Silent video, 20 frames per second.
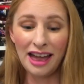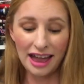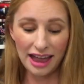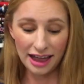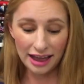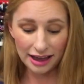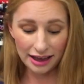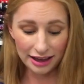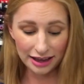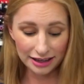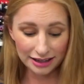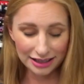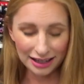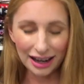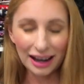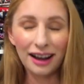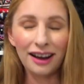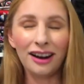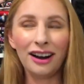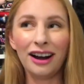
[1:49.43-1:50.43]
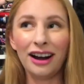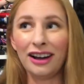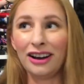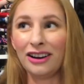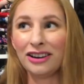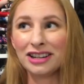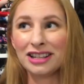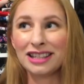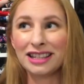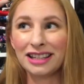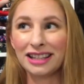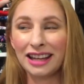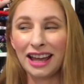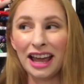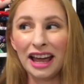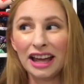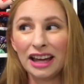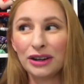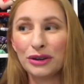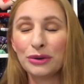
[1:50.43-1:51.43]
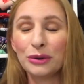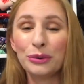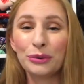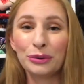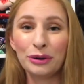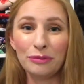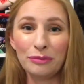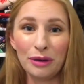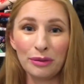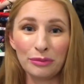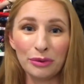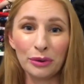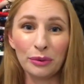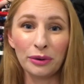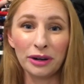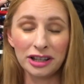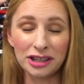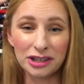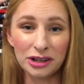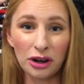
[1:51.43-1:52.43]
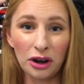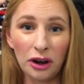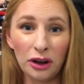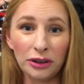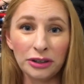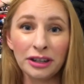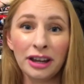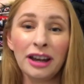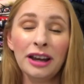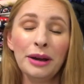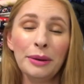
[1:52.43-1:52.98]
and I honestly can't remember what it's called,